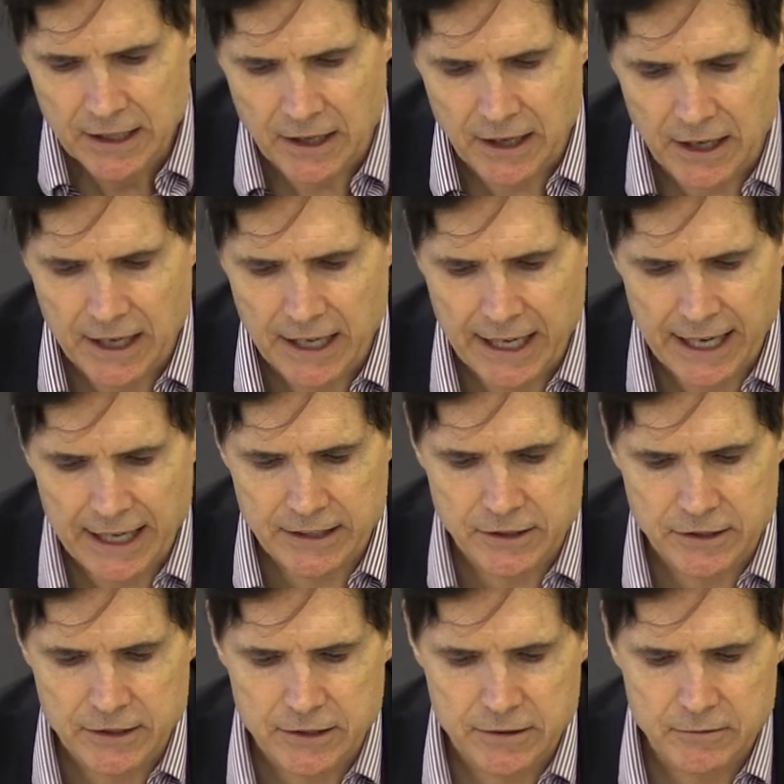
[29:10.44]
Uh,
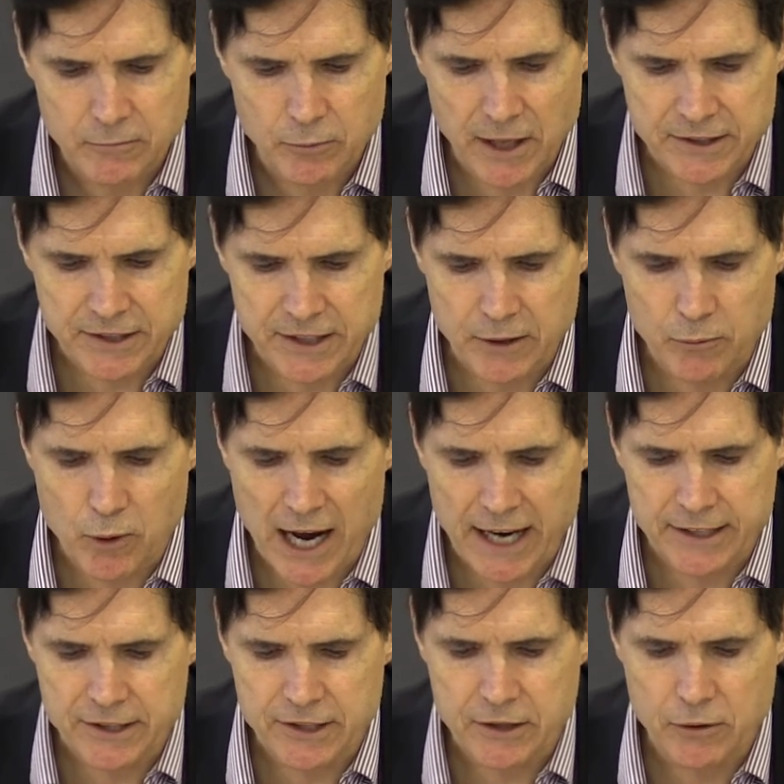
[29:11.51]
and Wesley
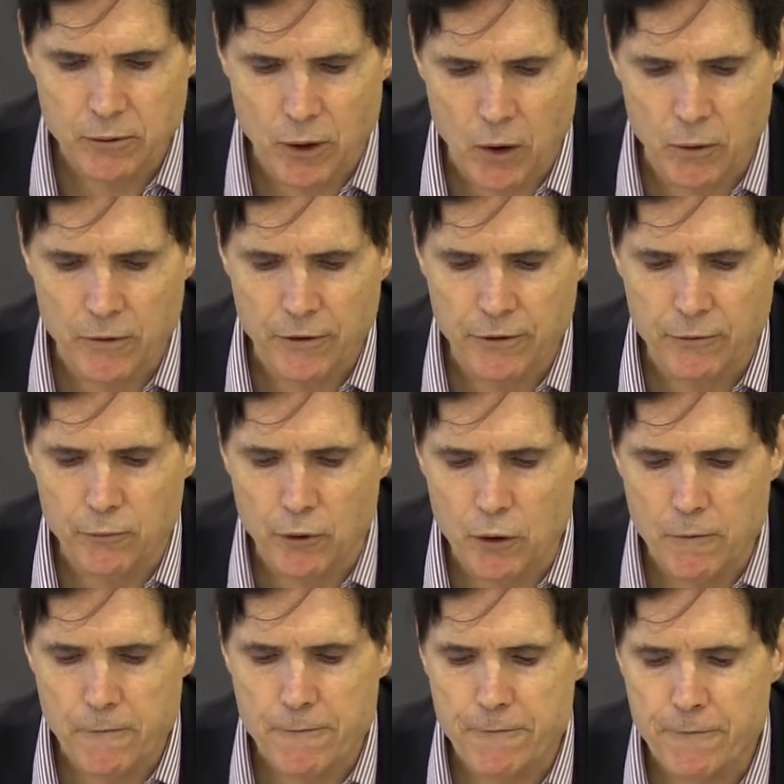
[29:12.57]
writes, quote,
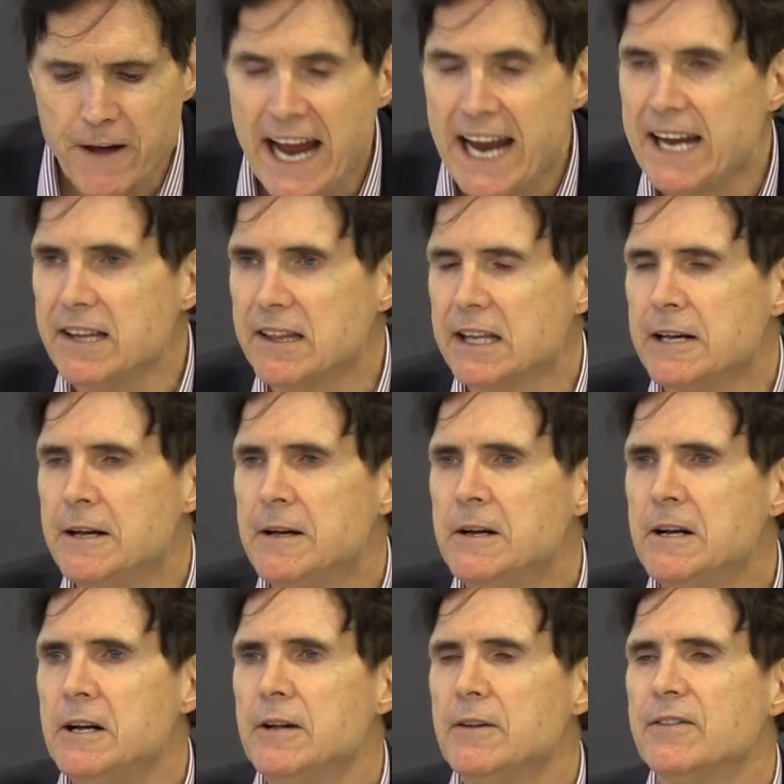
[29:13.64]
through faith
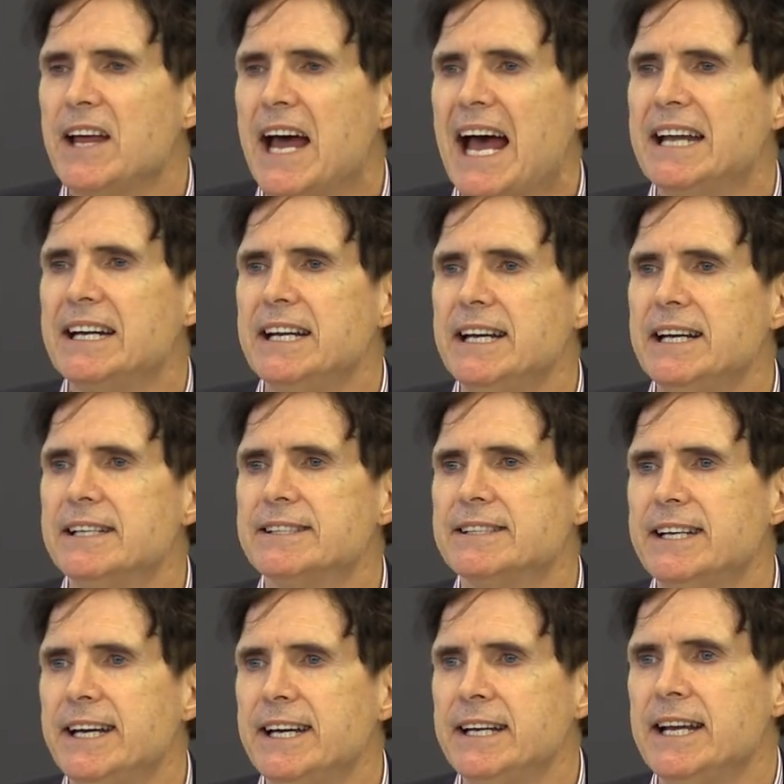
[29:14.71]
that
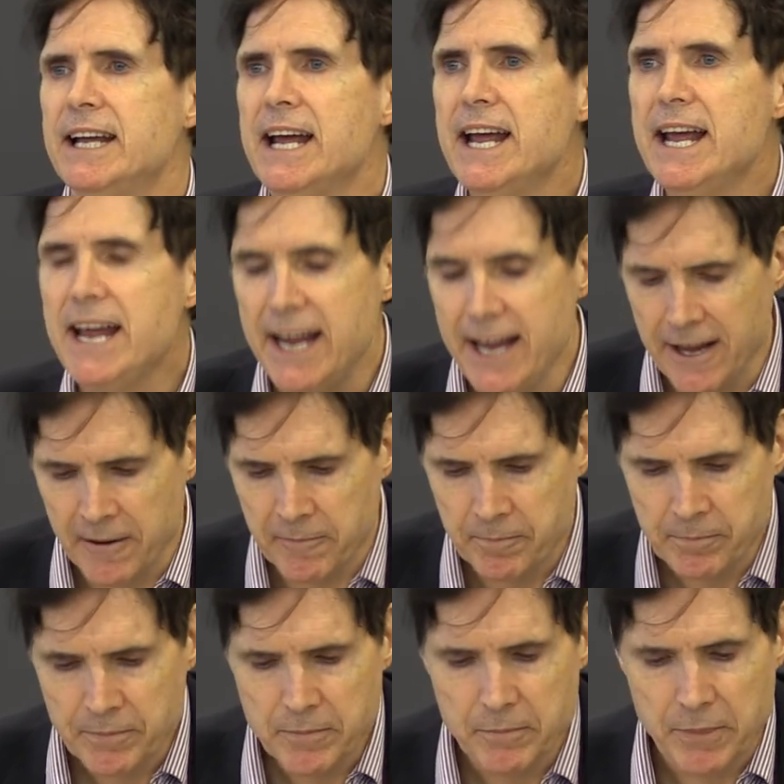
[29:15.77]
is in
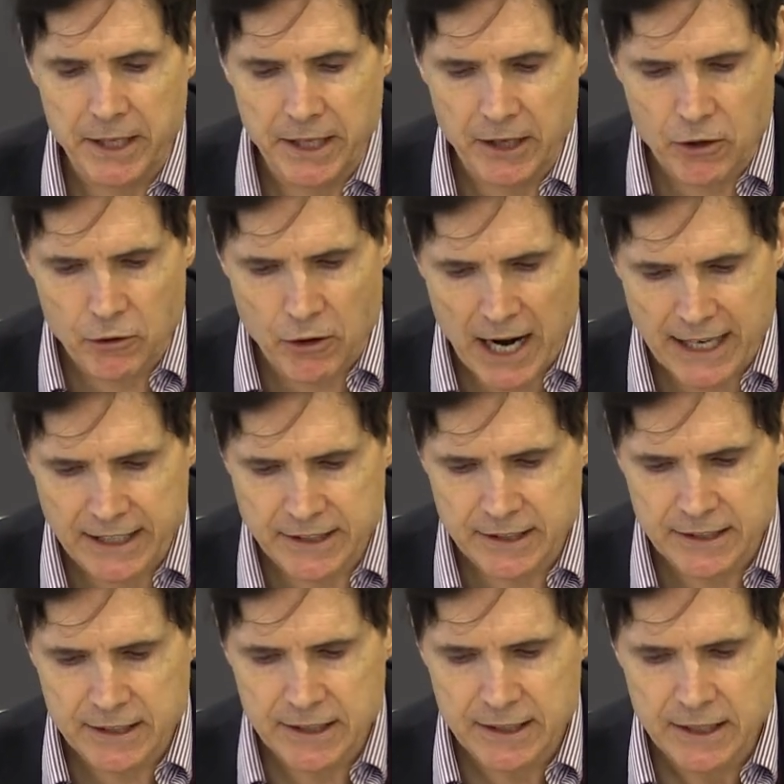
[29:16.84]
him, meaning
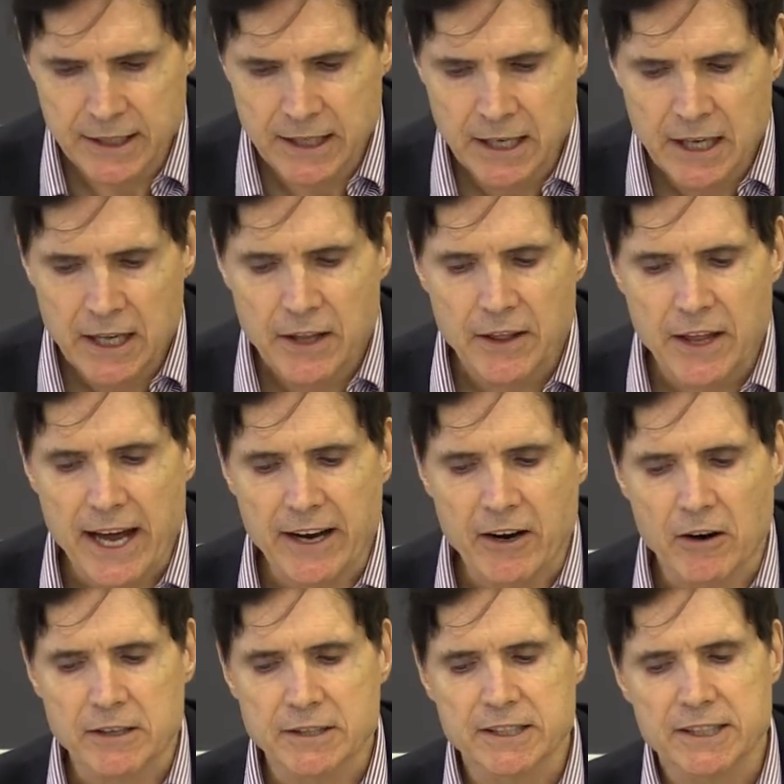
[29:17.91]
Christ, they
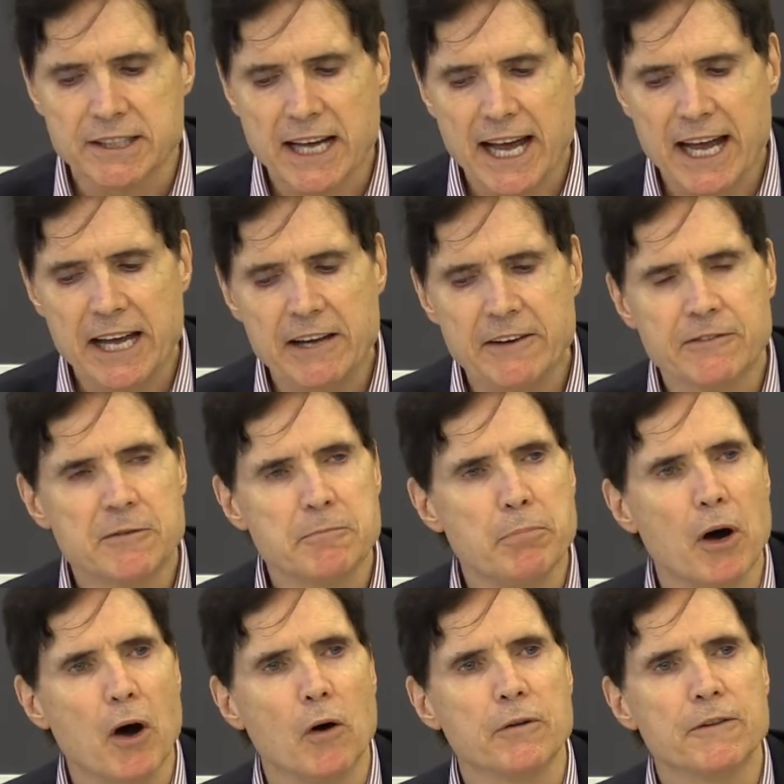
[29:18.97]
are saved
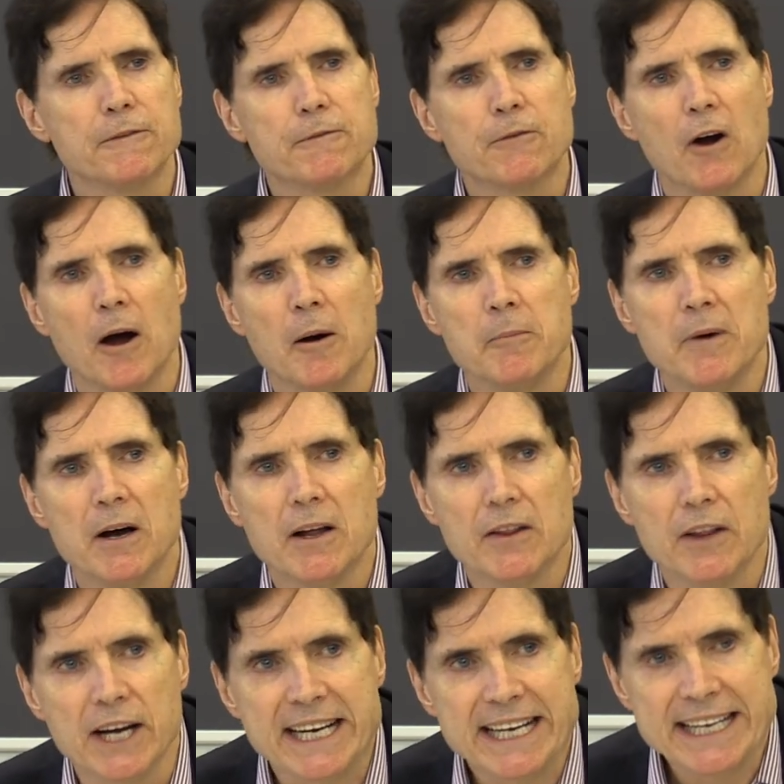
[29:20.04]
both from
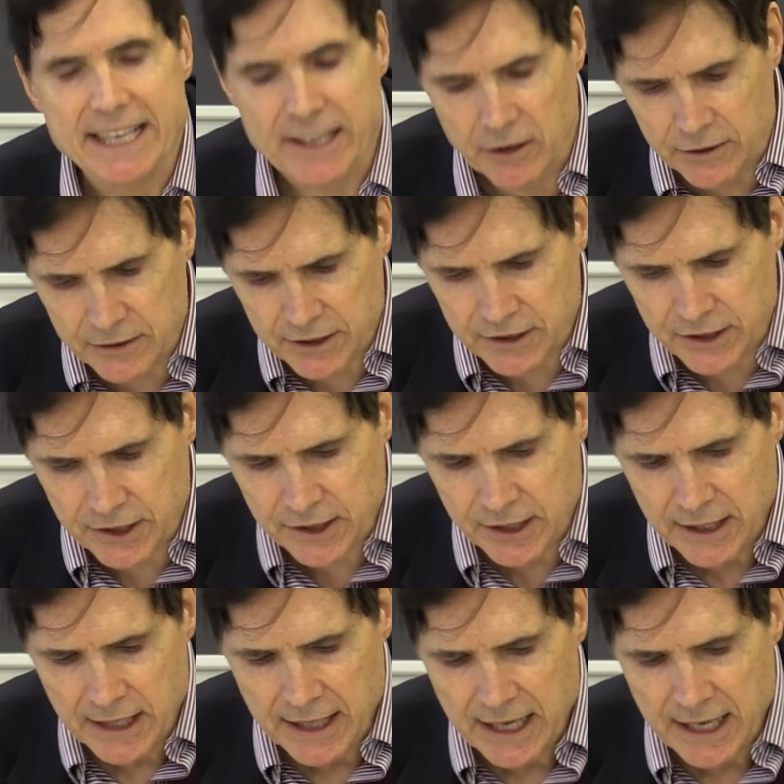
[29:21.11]
the guilt